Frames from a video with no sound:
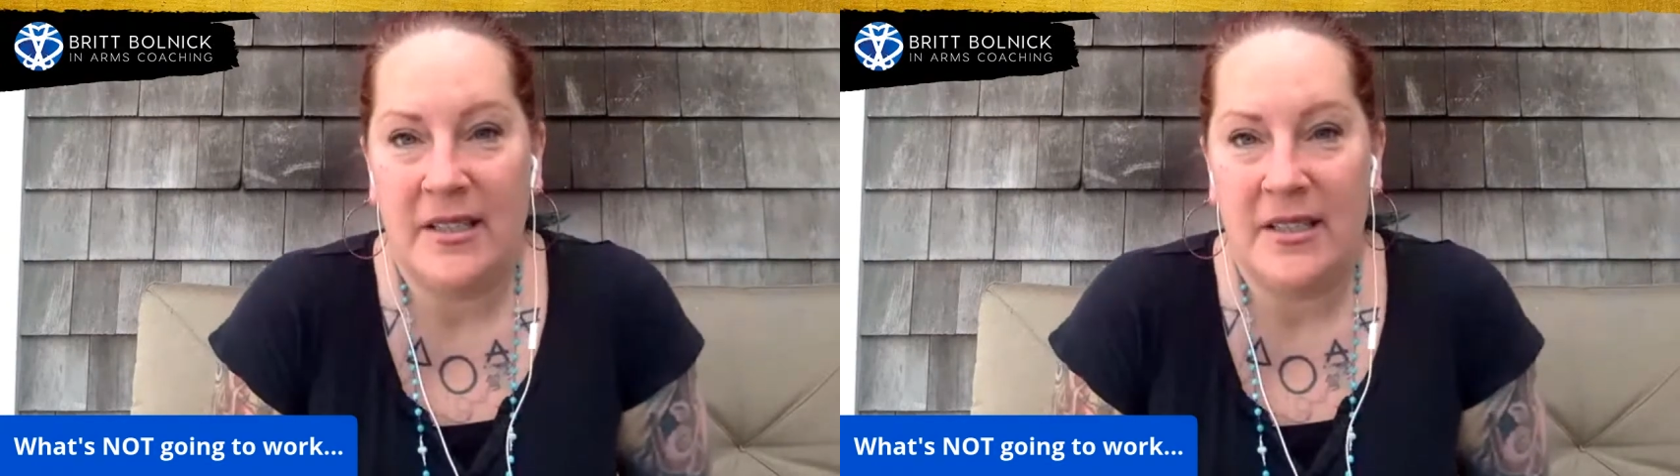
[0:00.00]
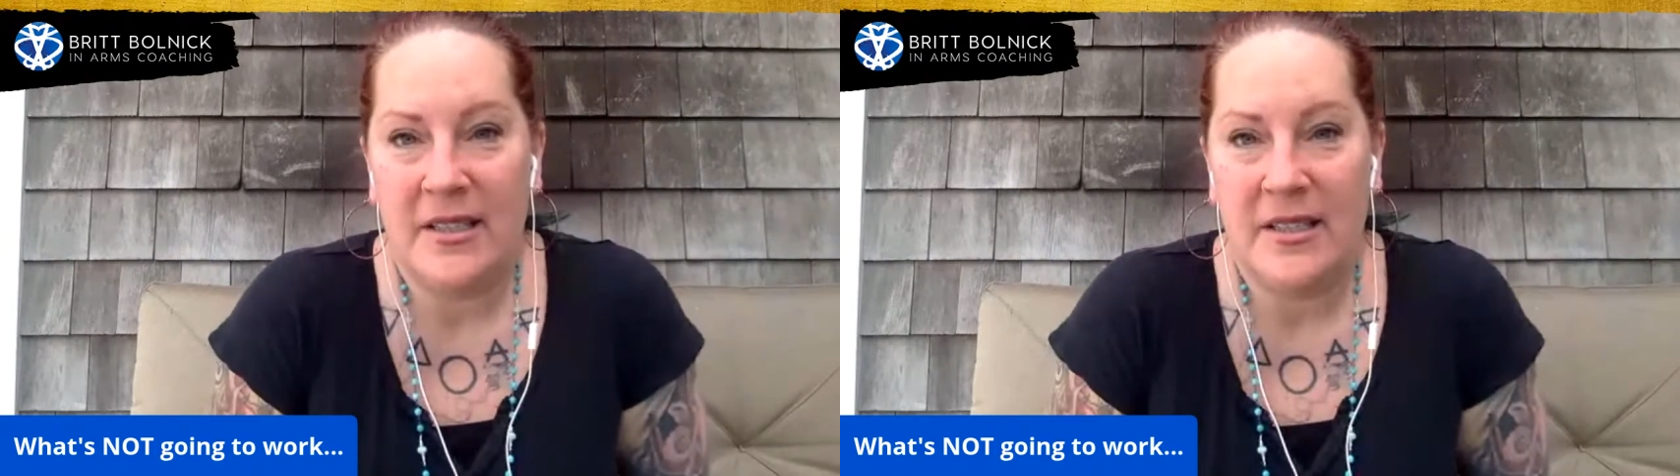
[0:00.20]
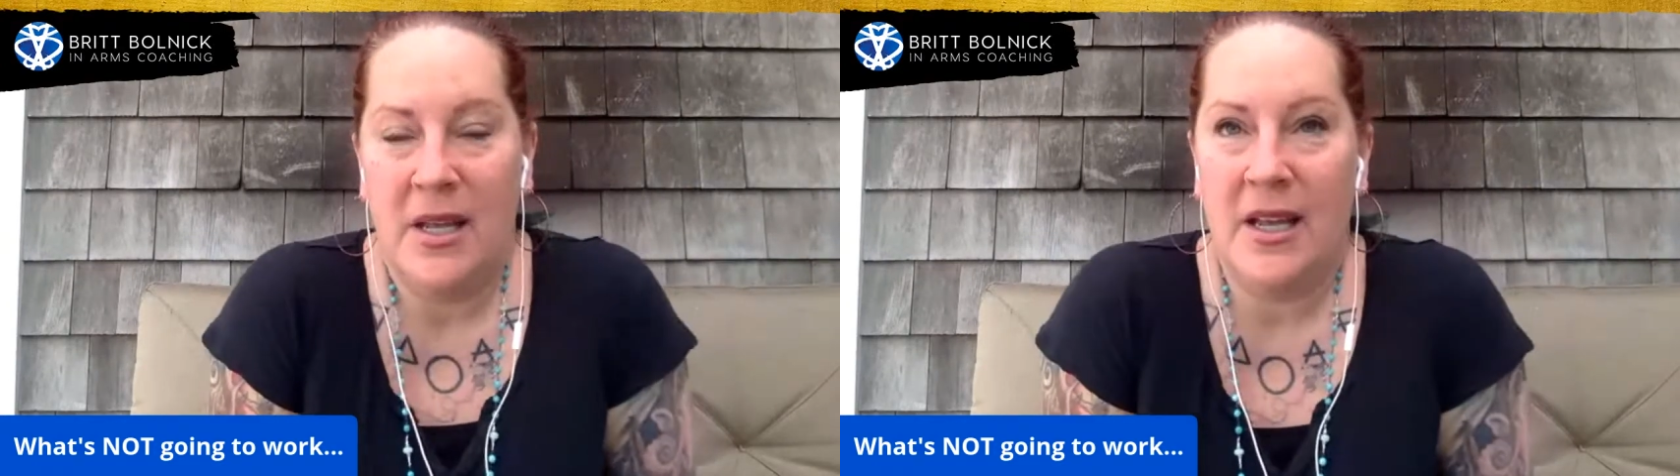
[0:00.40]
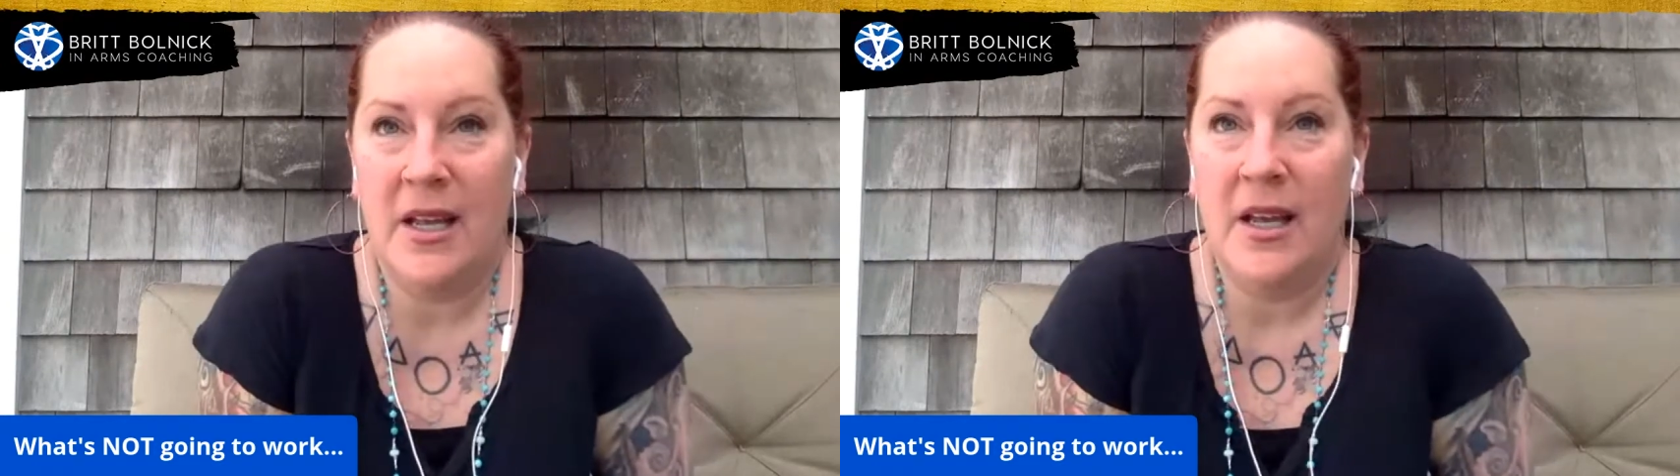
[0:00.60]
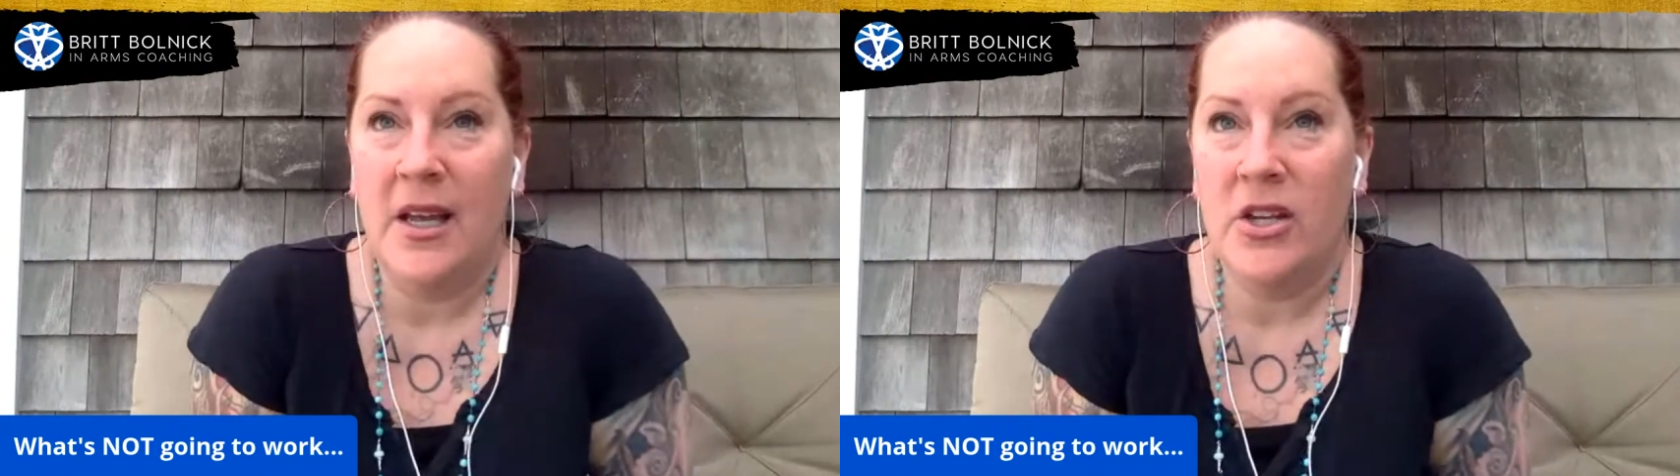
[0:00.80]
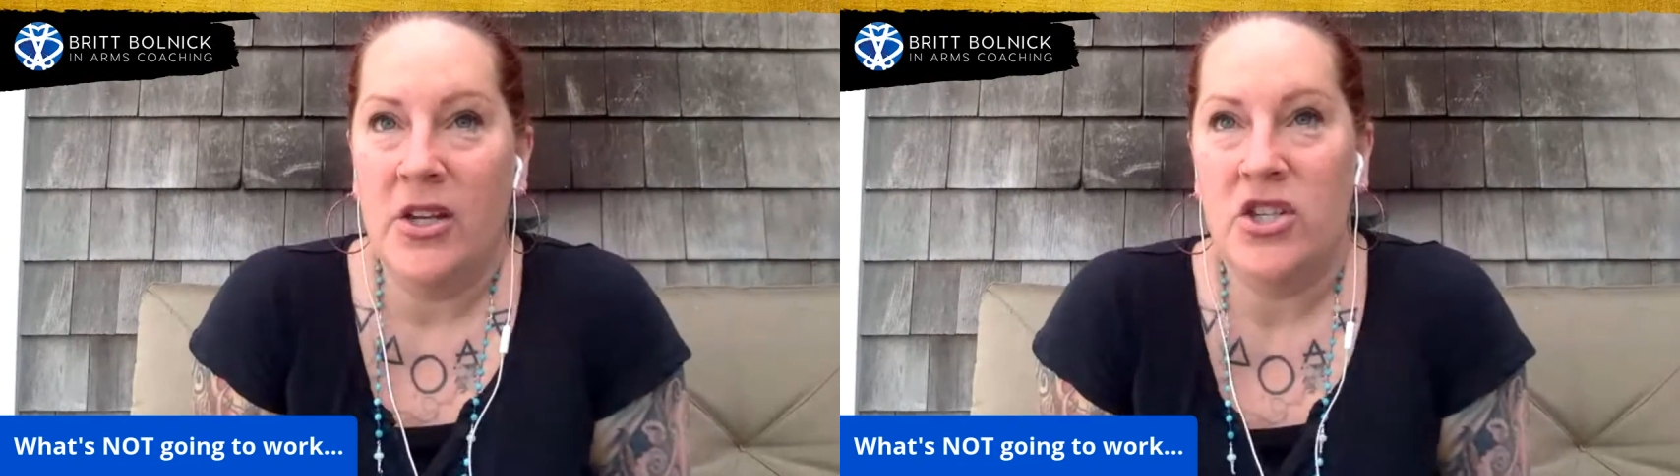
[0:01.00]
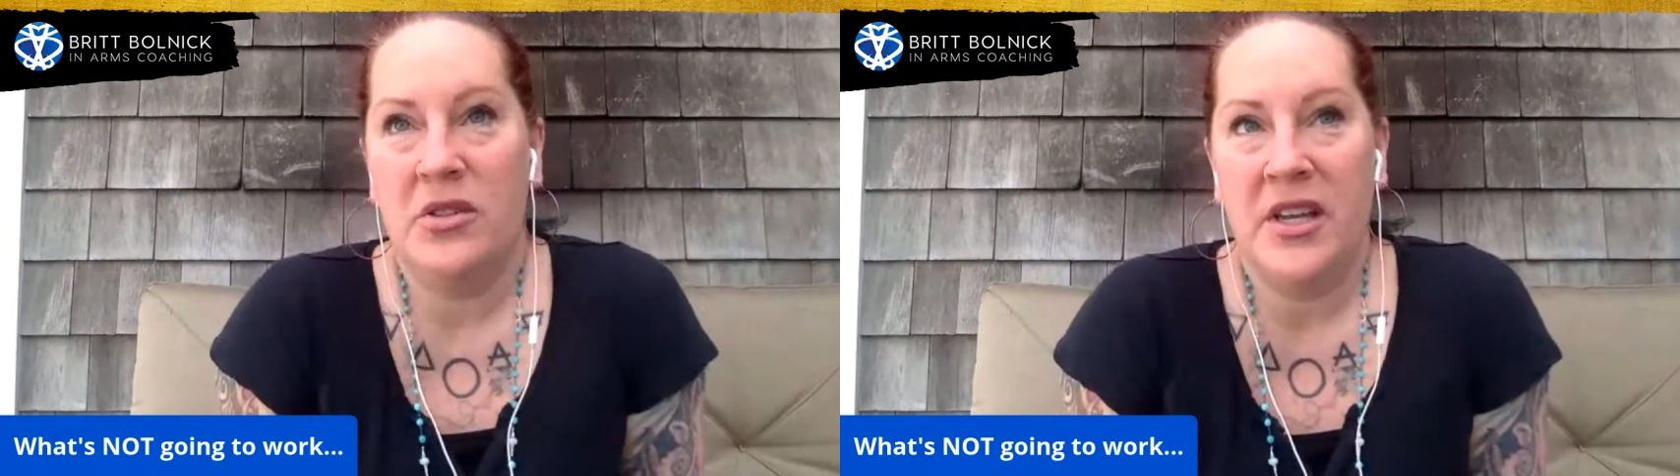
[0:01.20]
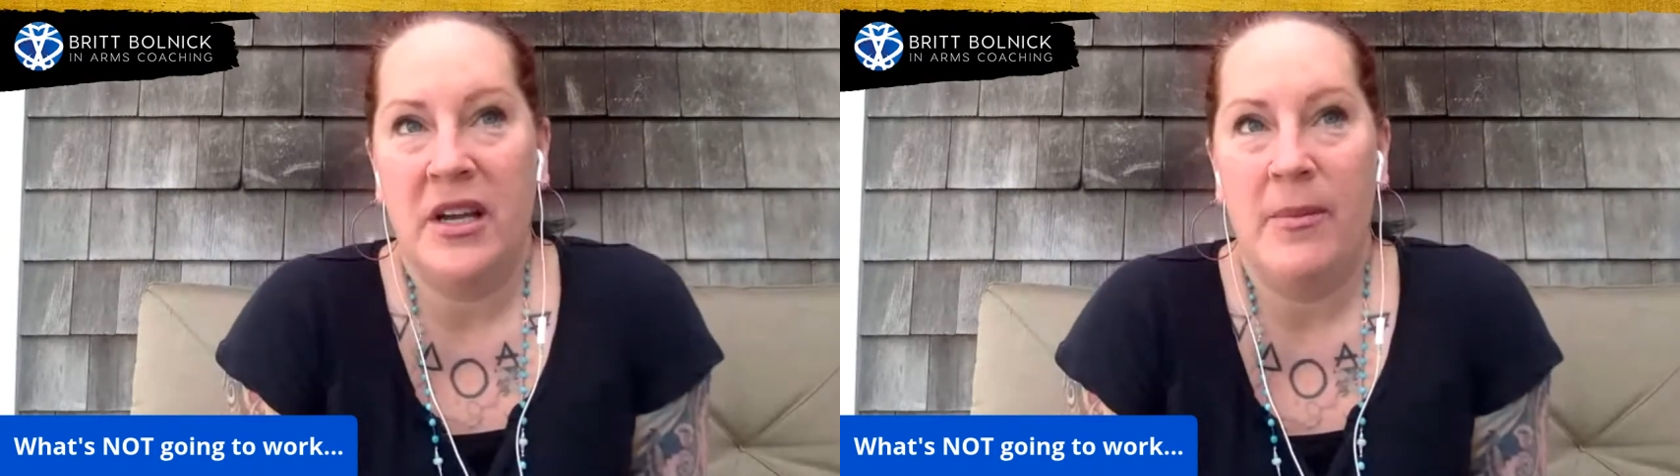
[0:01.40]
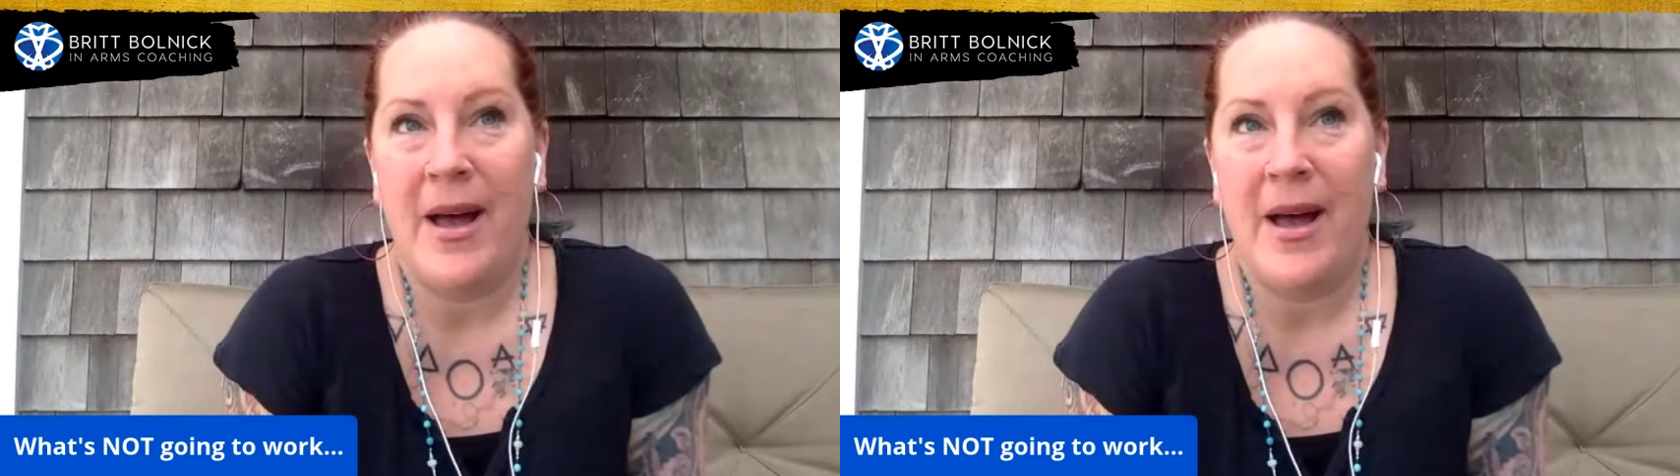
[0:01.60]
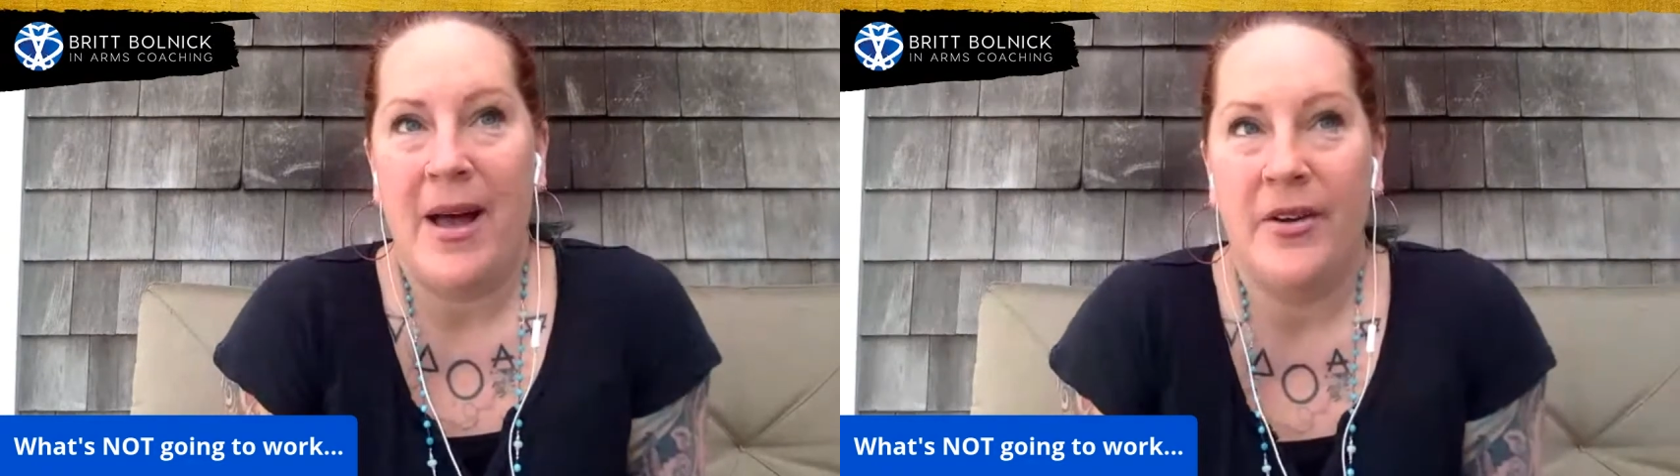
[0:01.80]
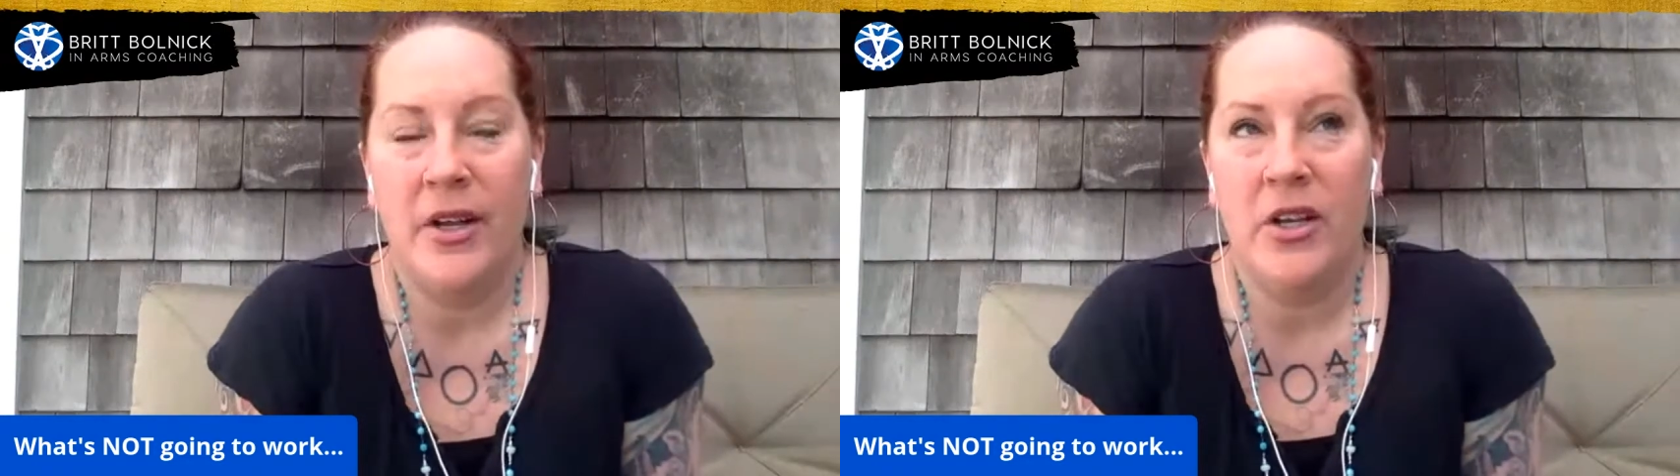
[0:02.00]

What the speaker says: to me to think about,